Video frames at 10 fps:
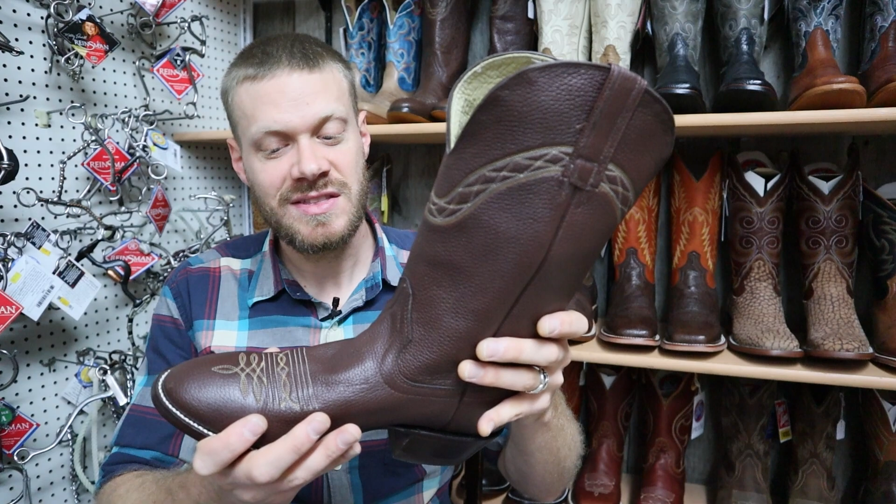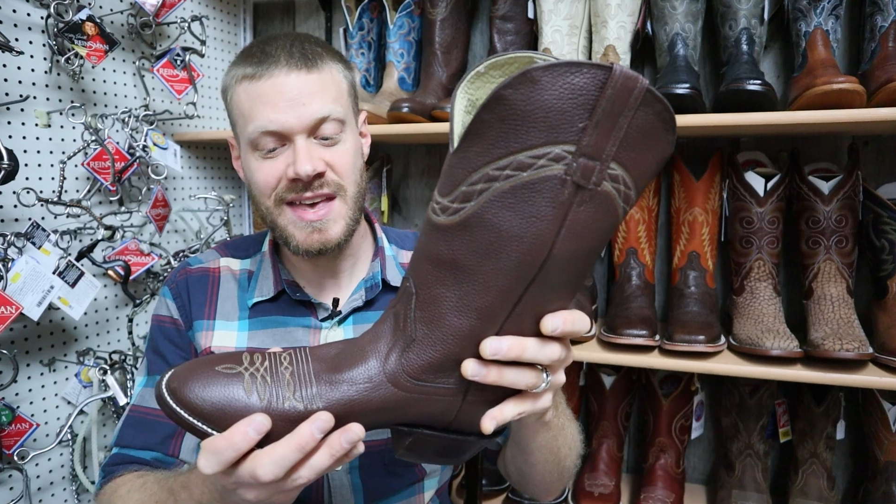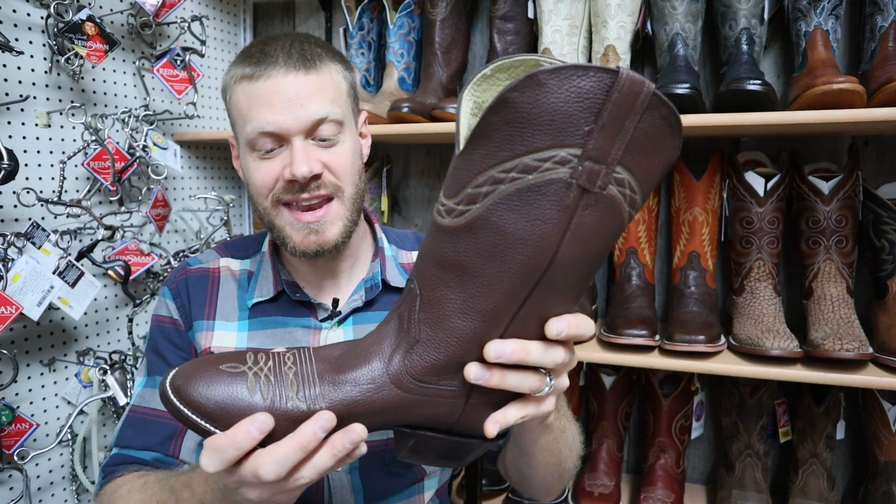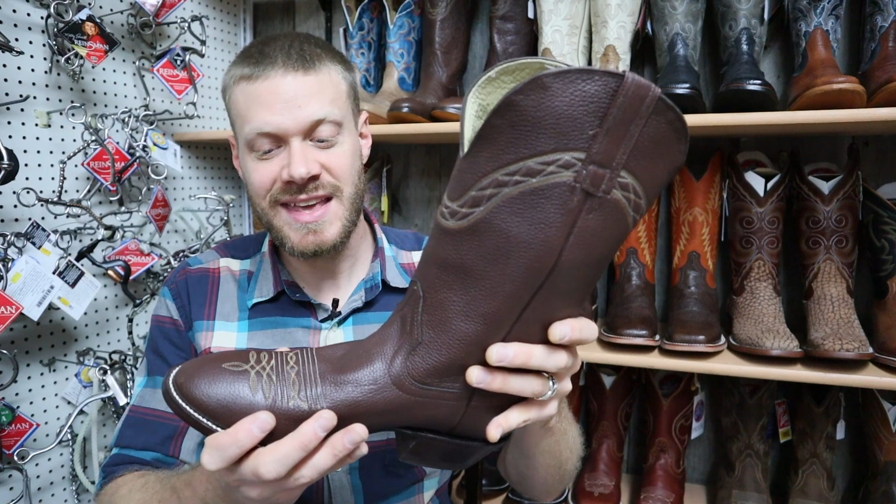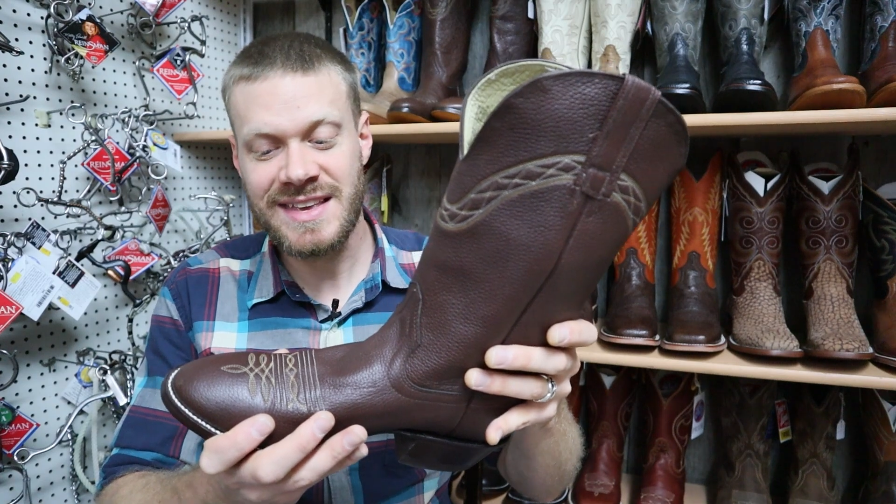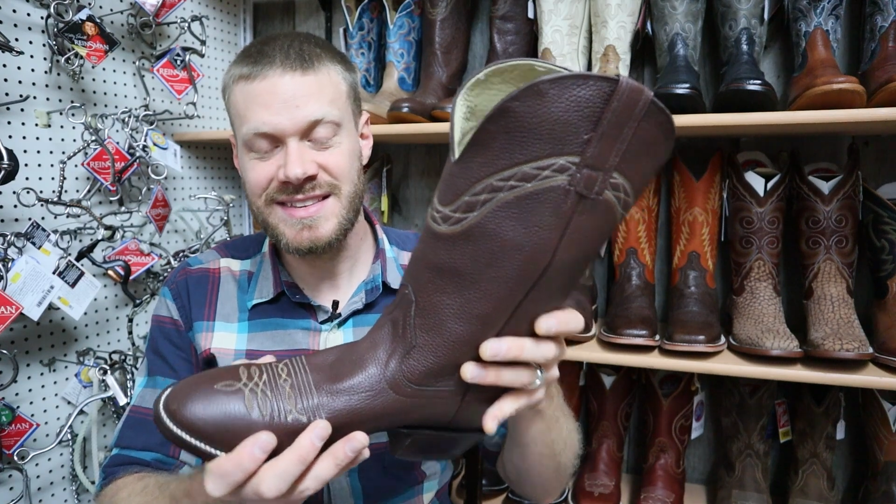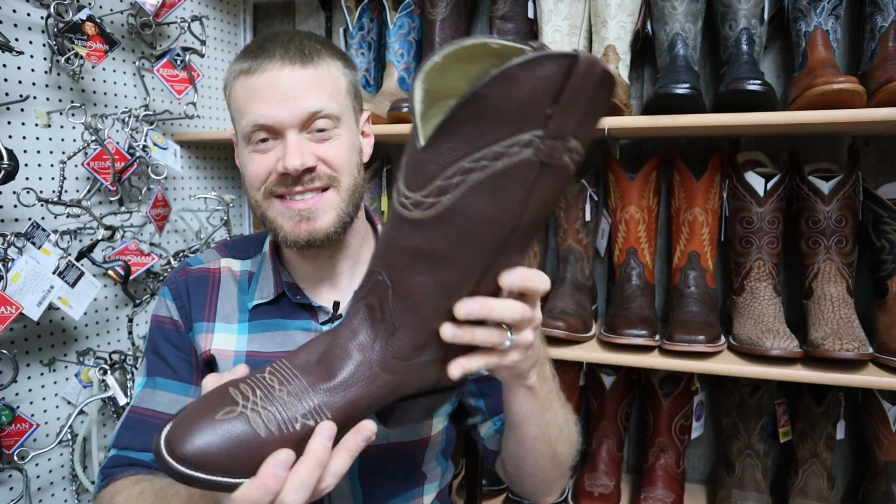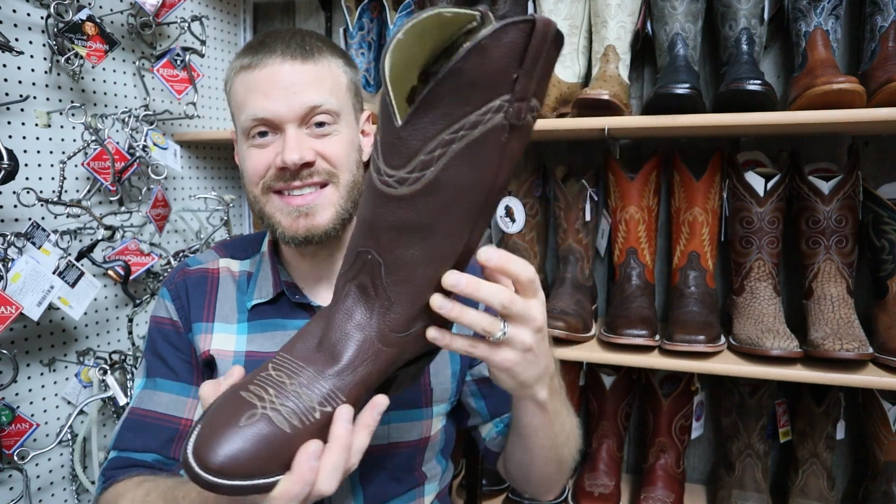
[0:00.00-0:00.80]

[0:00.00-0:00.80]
that is